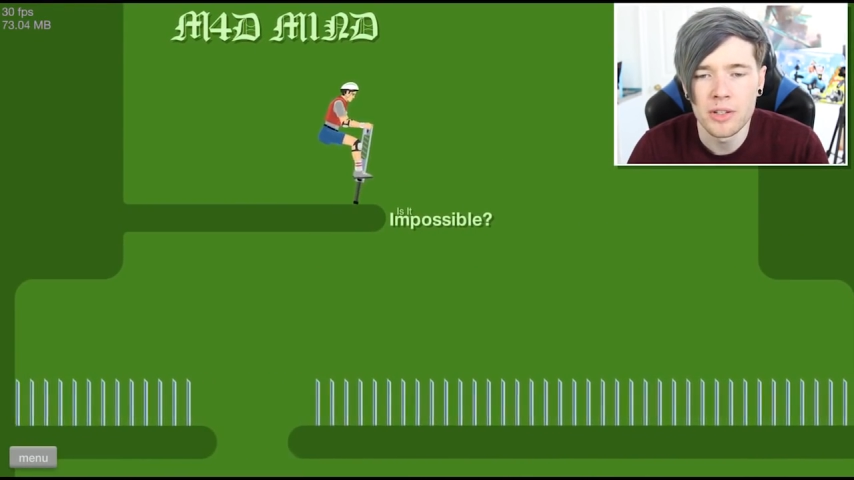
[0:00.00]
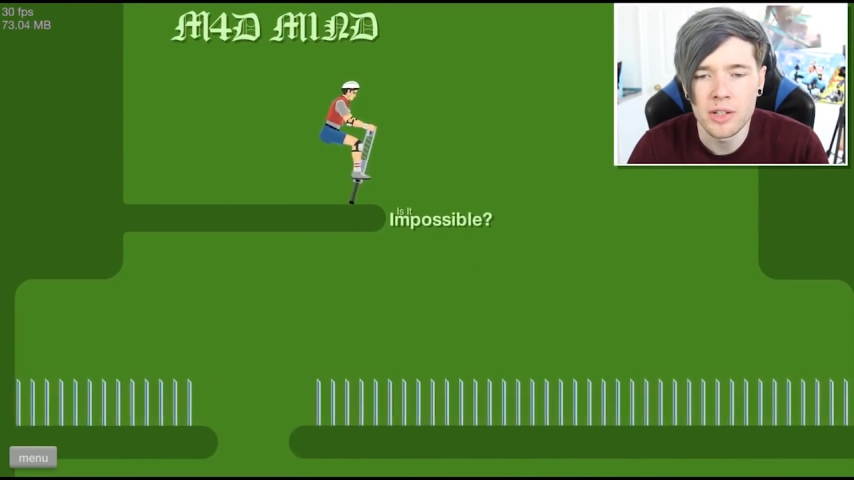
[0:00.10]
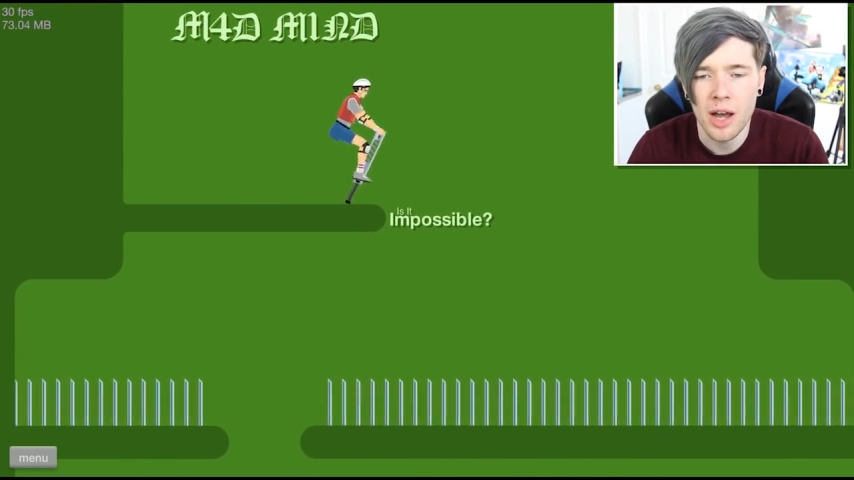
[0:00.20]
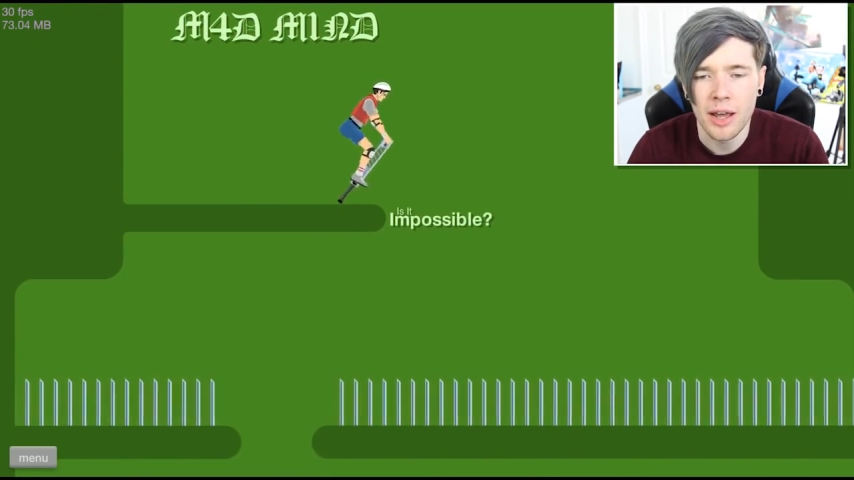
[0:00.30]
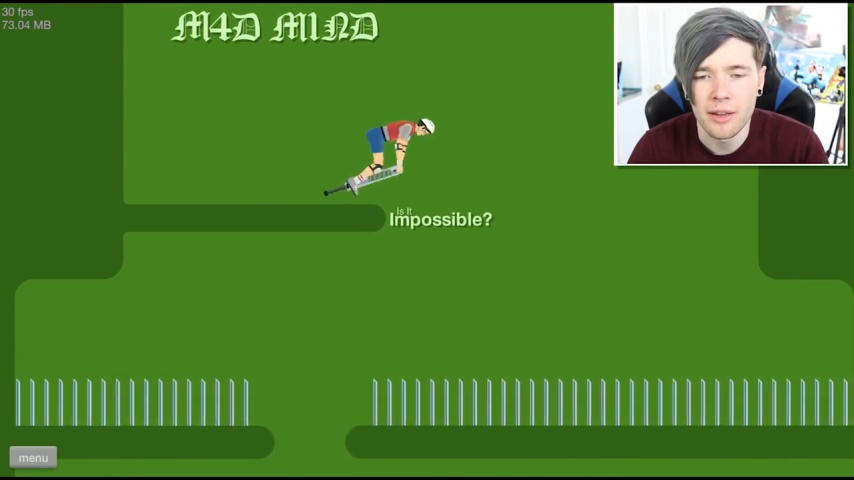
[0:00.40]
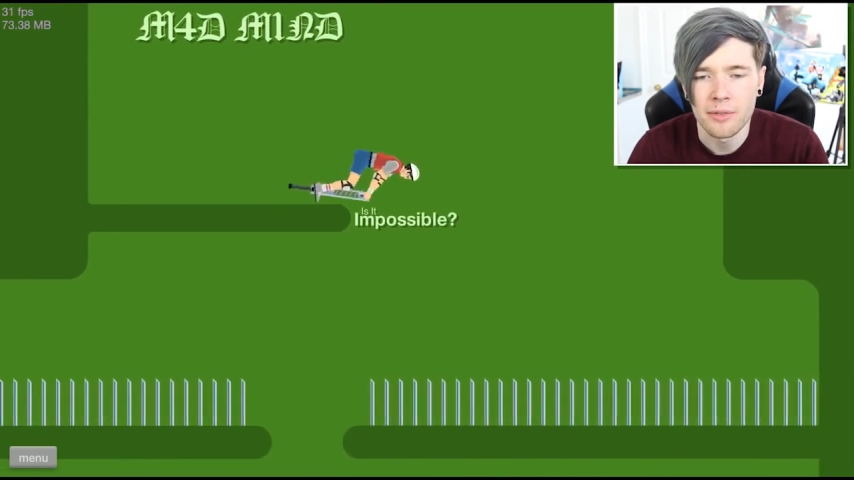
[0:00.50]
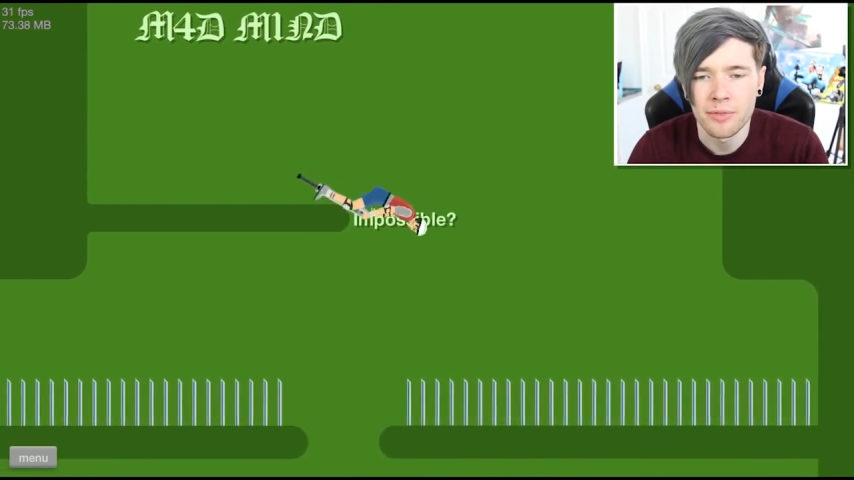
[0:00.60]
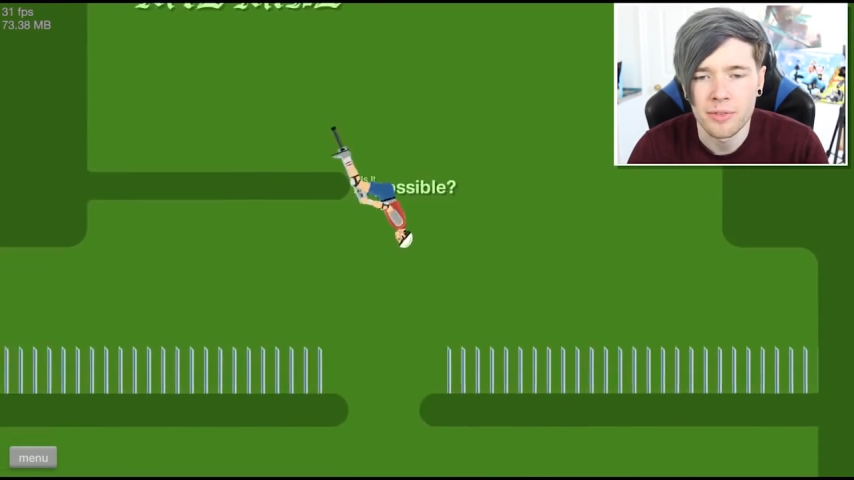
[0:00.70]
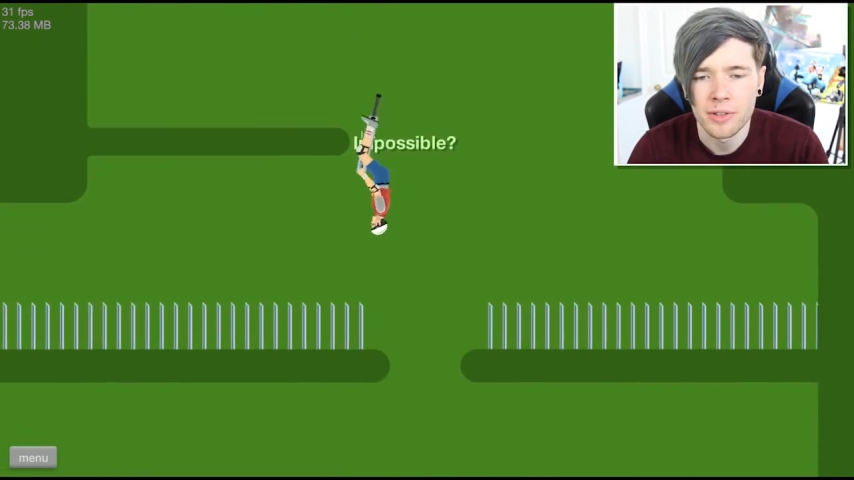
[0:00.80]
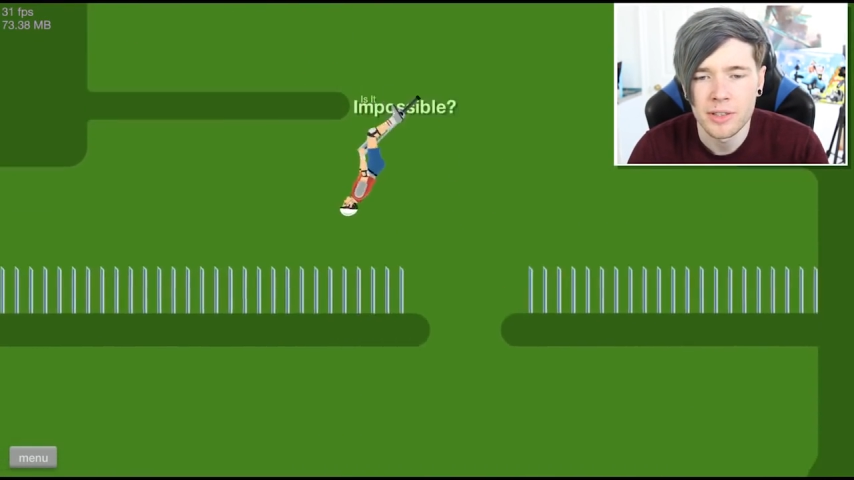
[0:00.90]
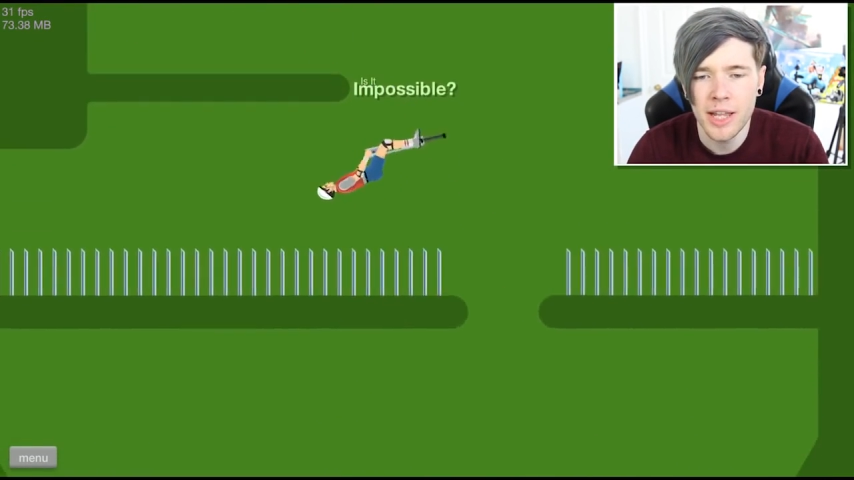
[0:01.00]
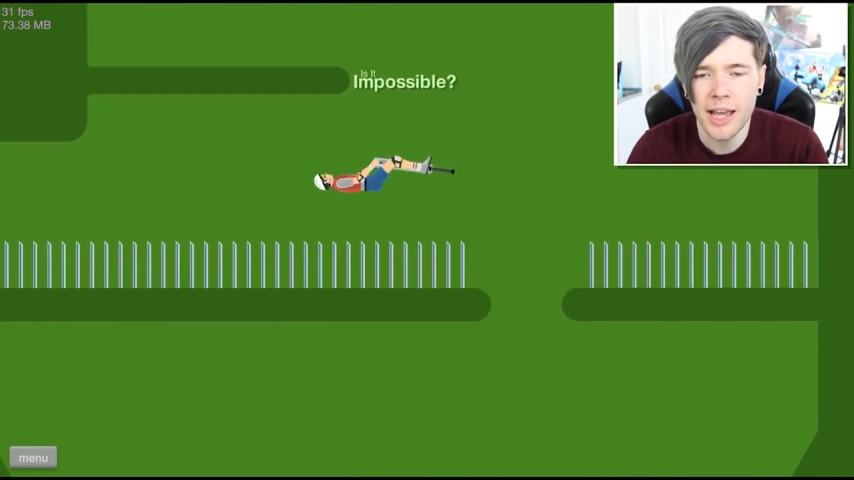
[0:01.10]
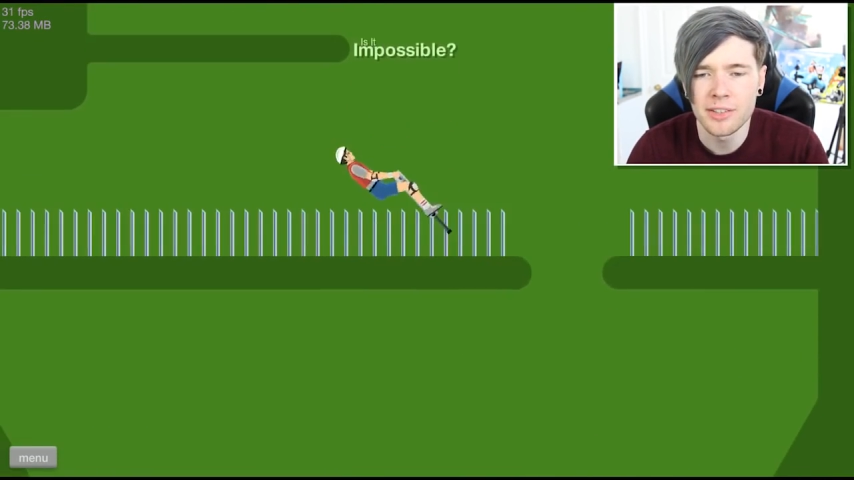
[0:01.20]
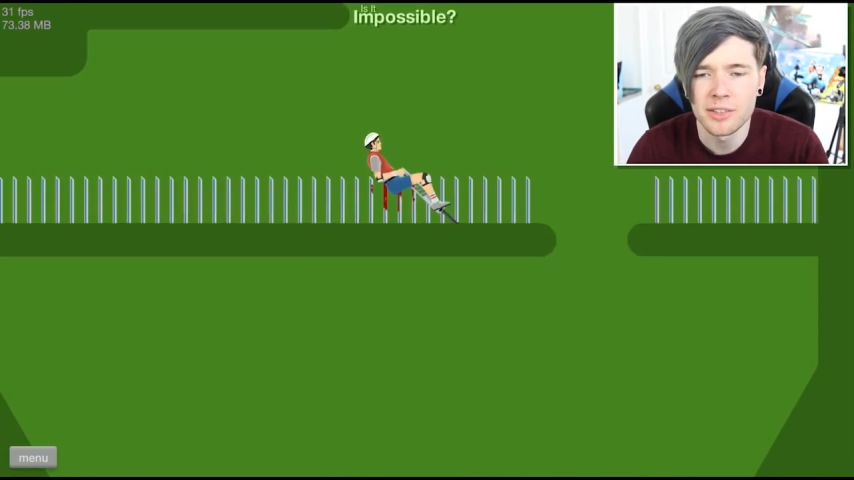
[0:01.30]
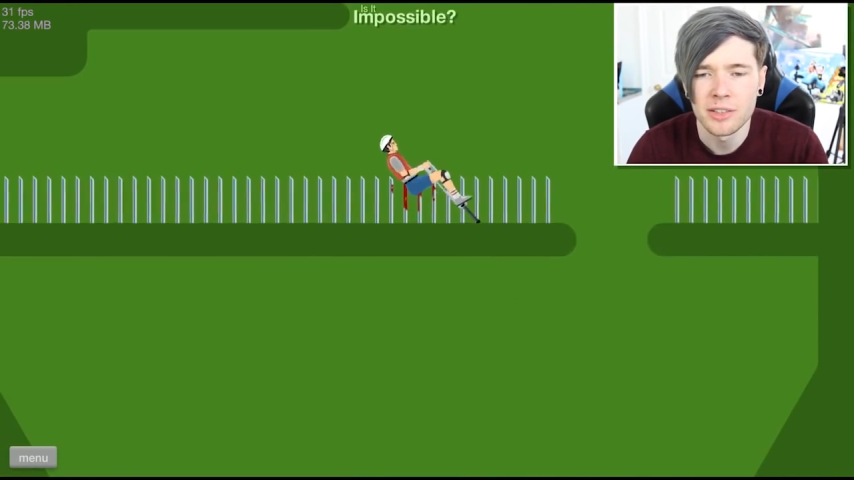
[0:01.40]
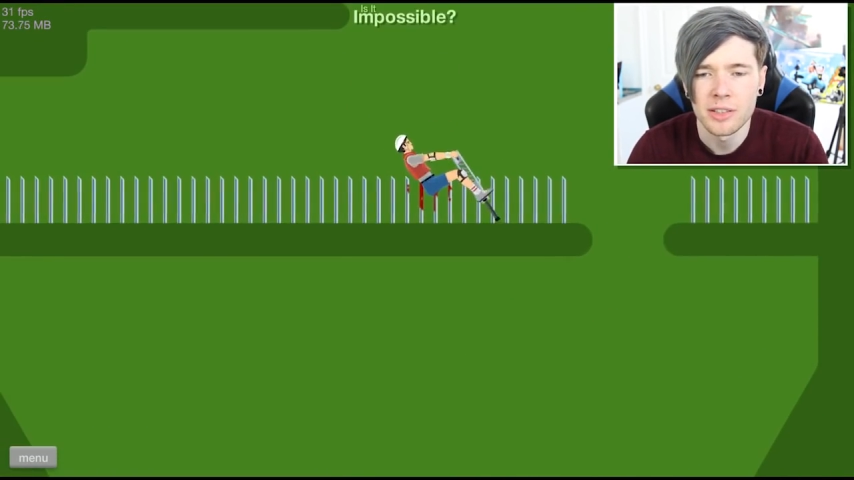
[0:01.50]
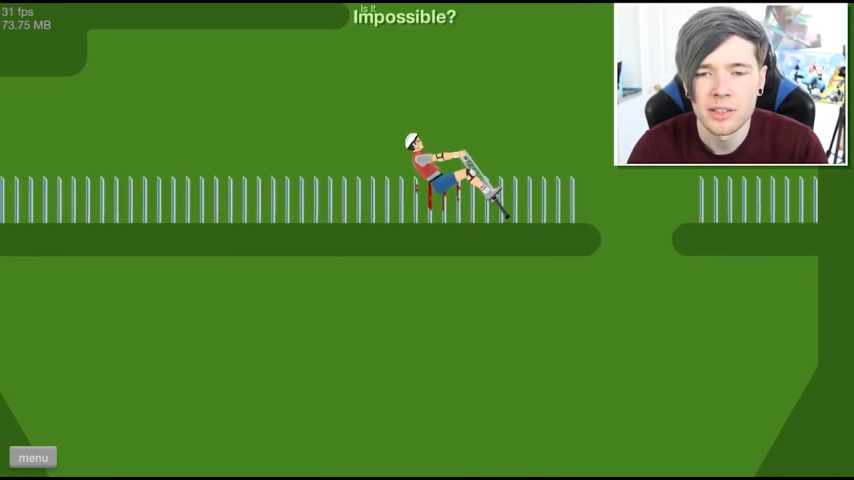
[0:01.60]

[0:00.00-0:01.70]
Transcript: and dive. Yes!